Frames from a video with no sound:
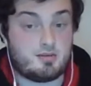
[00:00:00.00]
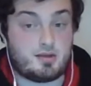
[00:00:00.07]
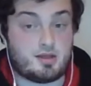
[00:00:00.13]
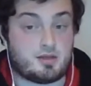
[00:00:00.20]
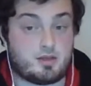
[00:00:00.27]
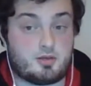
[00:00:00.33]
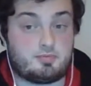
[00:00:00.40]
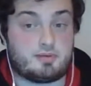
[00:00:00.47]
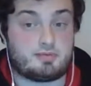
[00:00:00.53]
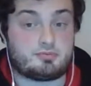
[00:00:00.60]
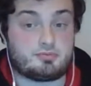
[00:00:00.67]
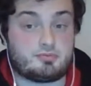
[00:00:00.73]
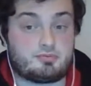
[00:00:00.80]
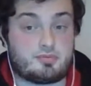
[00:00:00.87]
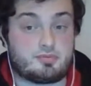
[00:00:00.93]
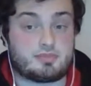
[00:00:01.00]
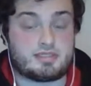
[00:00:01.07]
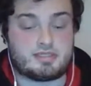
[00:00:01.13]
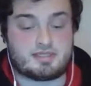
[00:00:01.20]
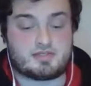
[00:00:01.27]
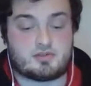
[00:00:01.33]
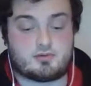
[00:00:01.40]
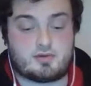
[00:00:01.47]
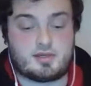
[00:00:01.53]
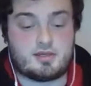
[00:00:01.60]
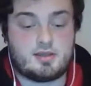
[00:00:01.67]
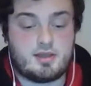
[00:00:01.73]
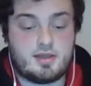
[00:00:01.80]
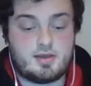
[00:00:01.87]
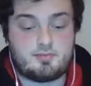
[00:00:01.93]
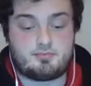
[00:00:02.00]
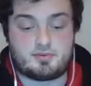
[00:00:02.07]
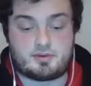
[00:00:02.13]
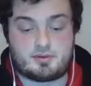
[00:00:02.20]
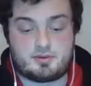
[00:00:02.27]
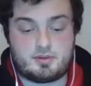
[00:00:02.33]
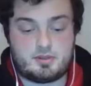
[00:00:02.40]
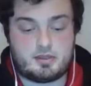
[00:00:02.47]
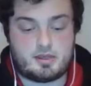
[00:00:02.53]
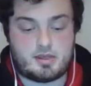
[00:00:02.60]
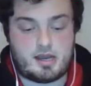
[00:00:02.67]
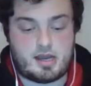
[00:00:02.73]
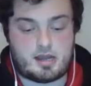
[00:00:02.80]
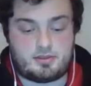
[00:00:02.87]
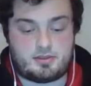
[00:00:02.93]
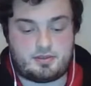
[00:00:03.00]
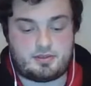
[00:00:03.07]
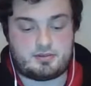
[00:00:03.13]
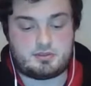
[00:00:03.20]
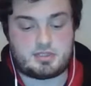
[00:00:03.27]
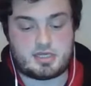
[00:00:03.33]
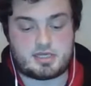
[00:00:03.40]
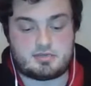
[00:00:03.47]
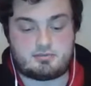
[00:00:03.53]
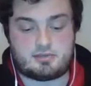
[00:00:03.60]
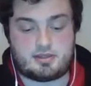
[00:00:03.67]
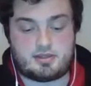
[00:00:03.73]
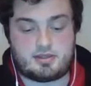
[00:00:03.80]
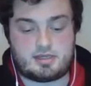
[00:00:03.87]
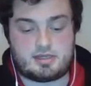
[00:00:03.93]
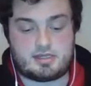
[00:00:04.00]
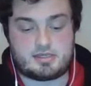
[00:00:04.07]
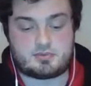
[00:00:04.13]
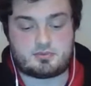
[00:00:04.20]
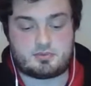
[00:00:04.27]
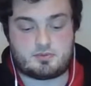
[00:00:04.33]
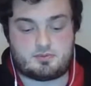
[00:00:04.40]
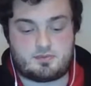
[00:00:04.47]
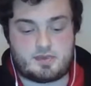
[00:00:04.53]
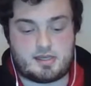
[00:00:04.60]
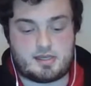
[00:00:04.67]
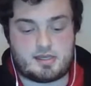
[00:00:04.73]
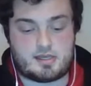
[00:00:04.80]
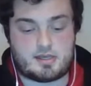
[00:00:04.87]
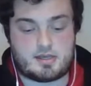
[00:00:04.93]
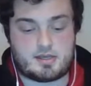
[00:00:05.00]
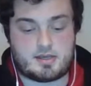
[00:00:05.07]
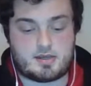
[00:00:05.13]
A lot of people will probably disagree, but I genuinely think he's one of the